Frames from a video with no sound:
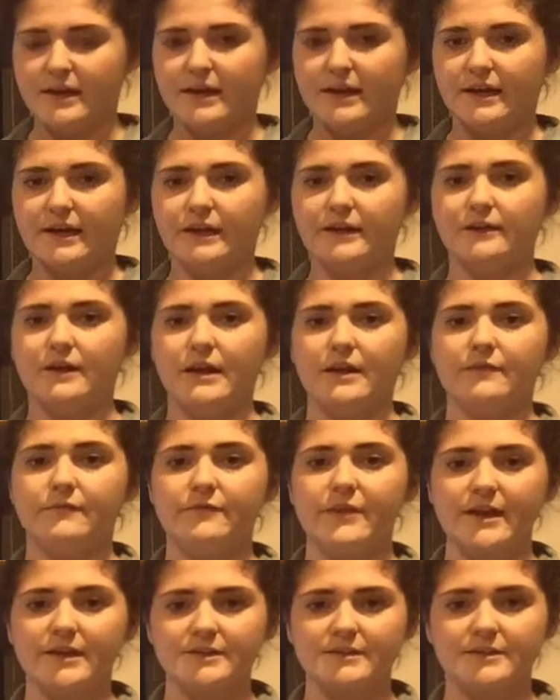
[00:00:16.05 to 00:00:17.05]
It
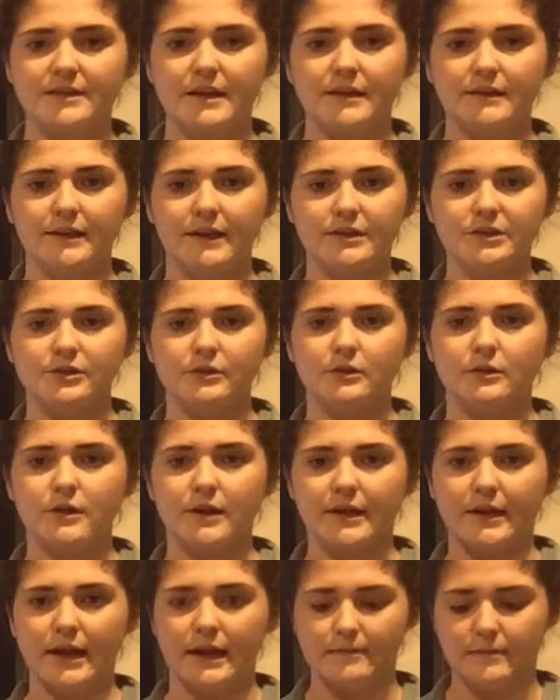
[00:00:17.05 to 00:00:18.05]
affects the electrical
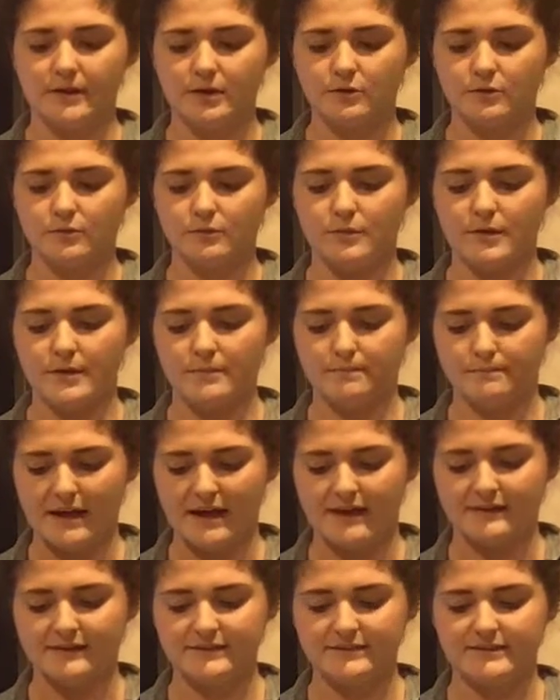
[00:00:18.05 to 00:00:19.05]
and chemical
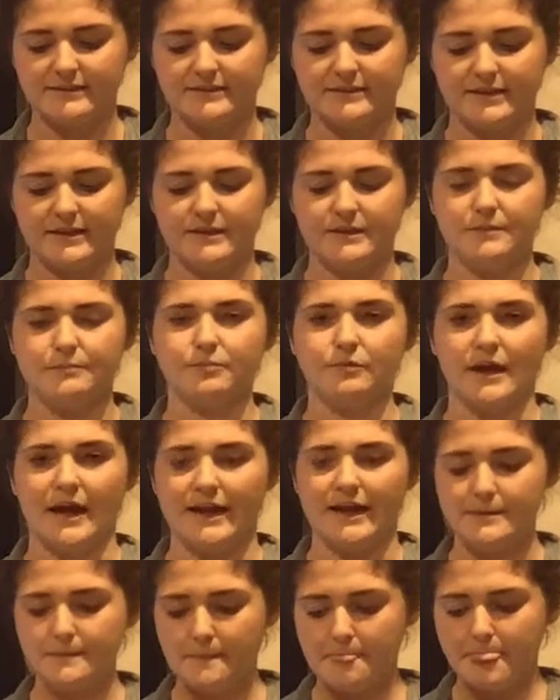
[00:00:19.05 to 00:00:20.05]
balances in the
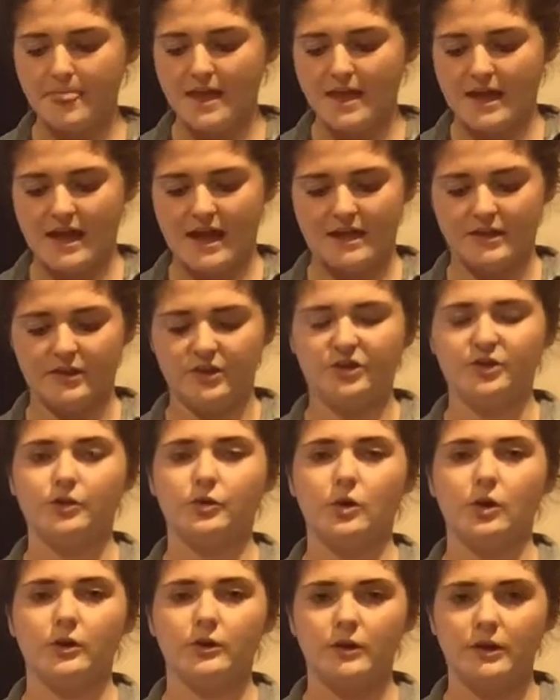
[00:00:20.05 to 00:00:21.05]
brain
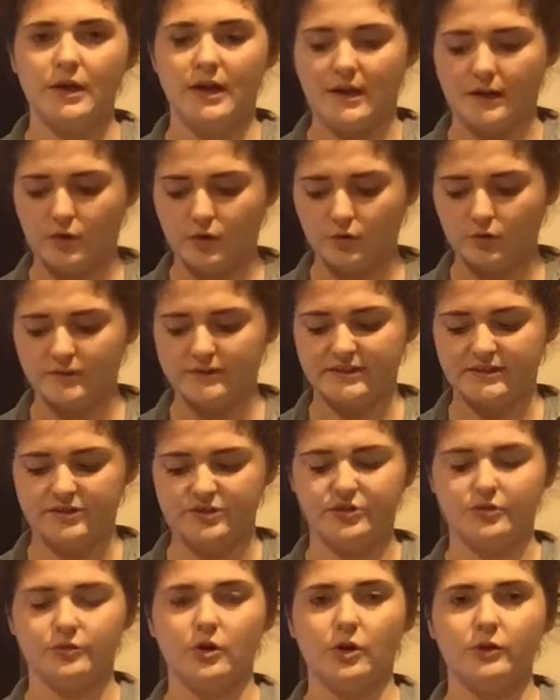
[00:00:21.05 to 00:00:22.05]
and causes
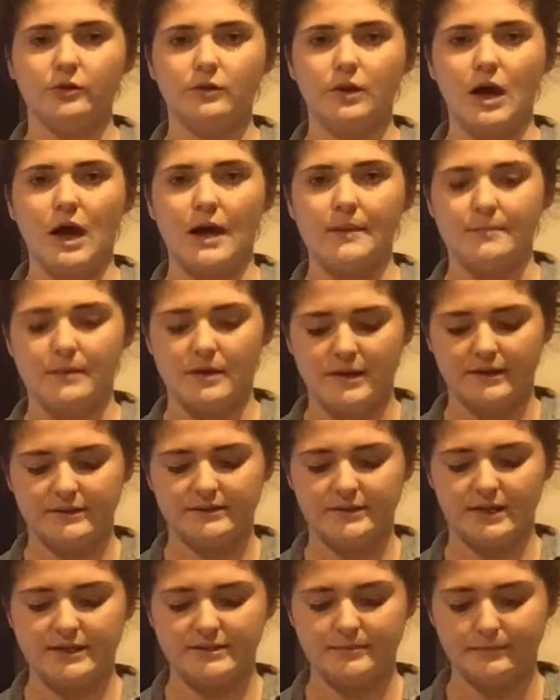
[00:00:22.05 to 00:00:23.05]
neuronal
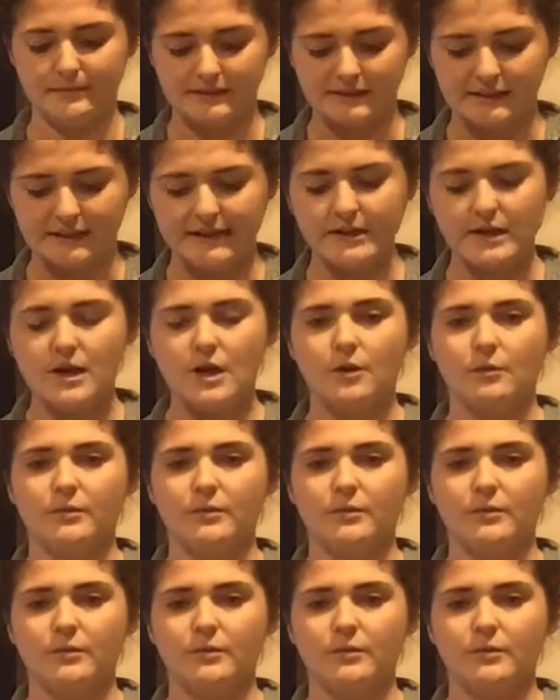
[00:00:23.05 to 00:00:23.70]
hyperexcitability,